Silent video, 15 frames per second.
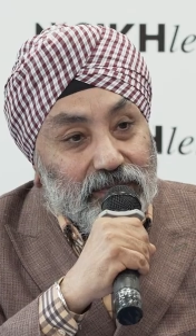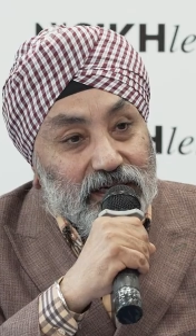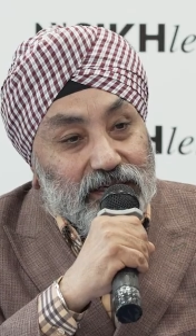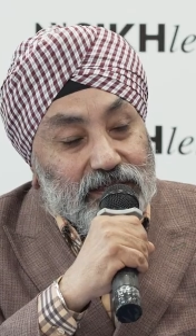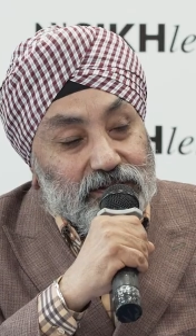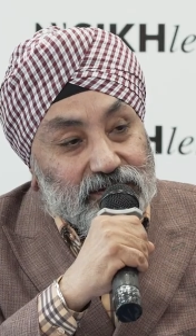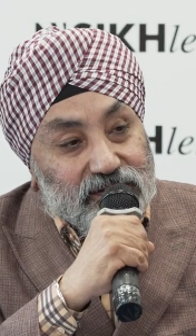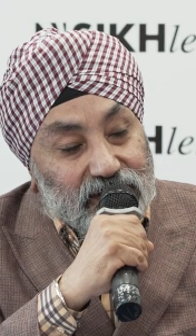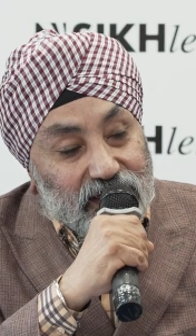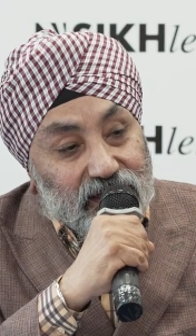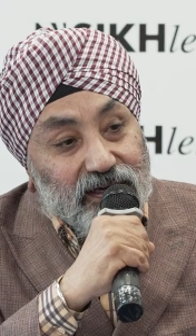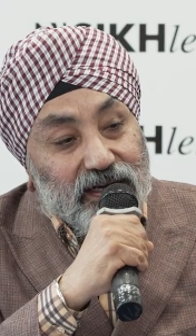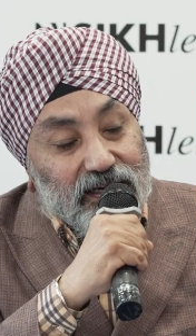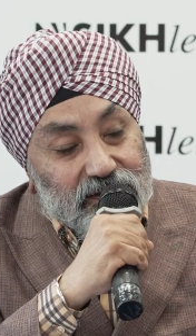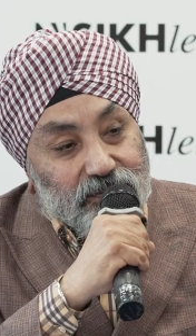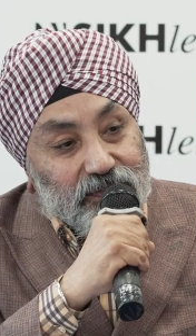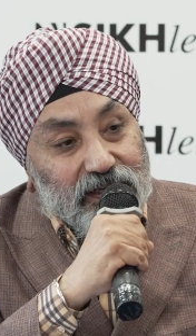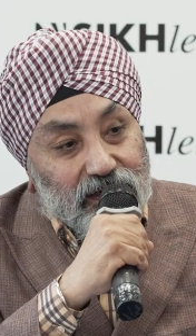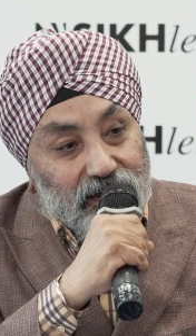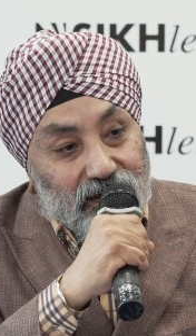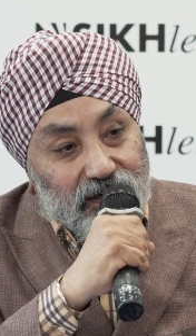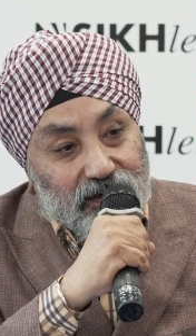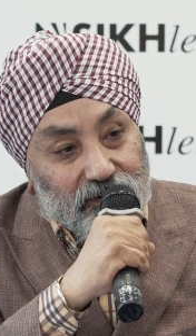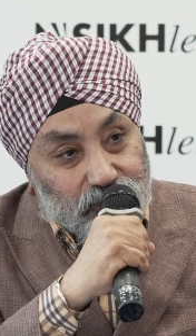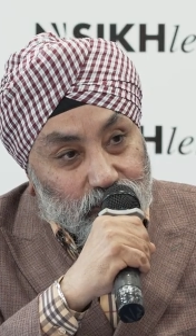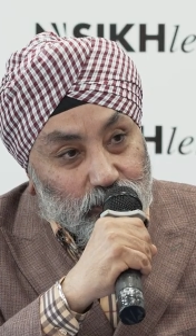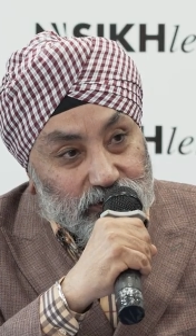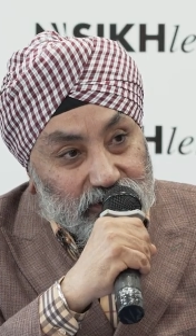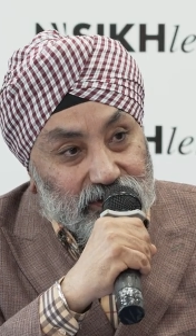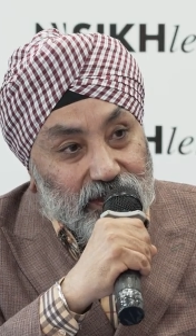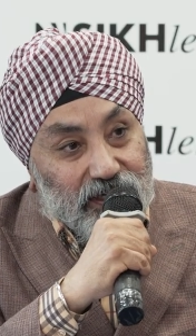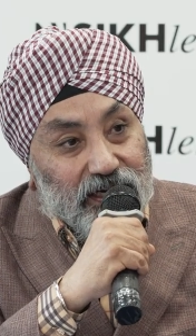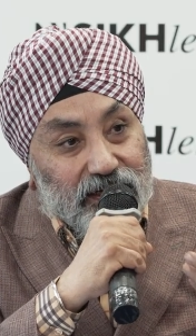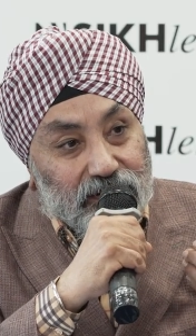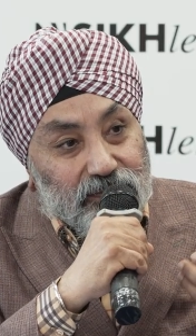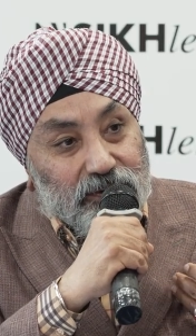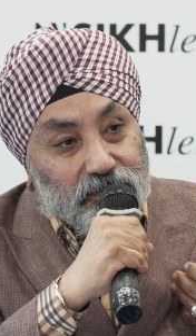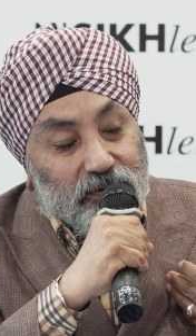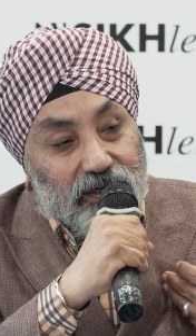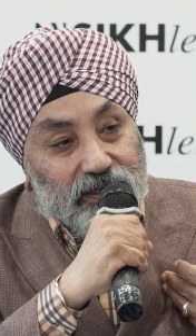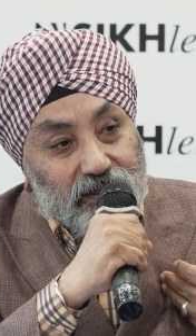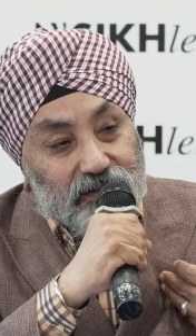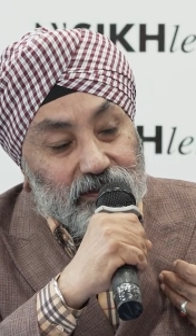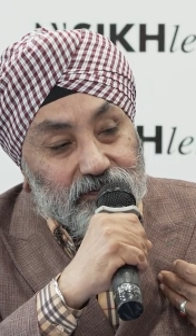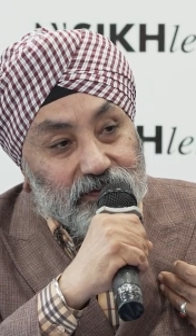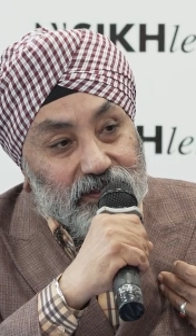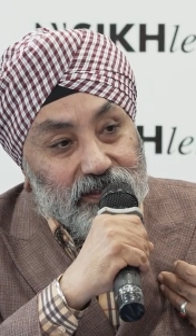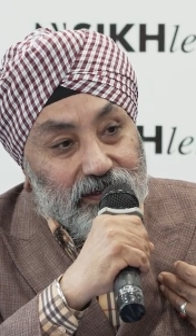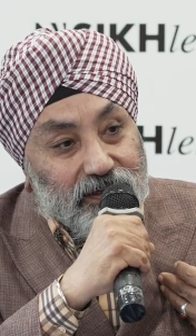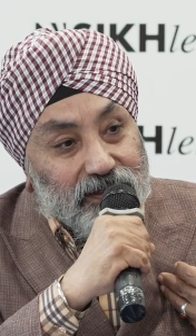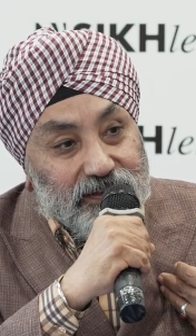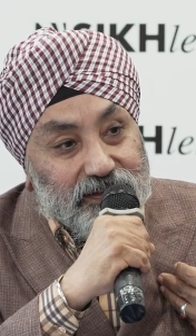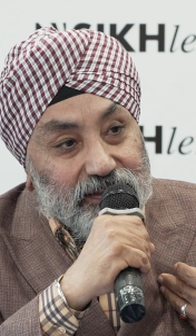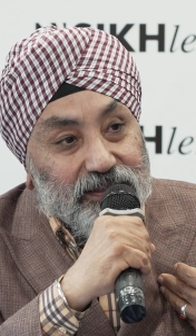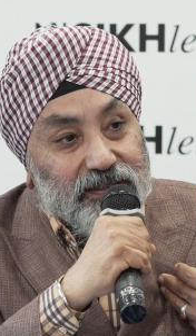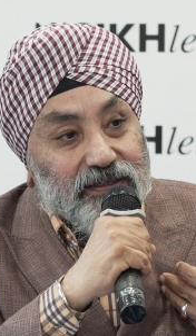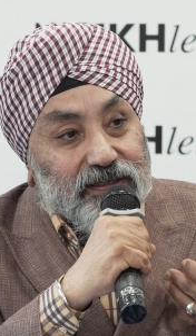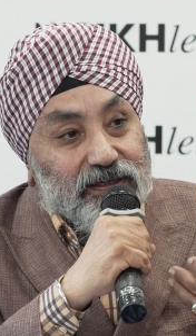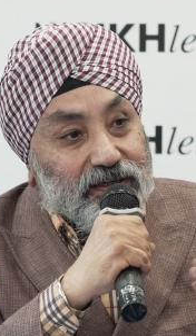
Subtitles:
Because there has been a lot of push. I am a product of technology.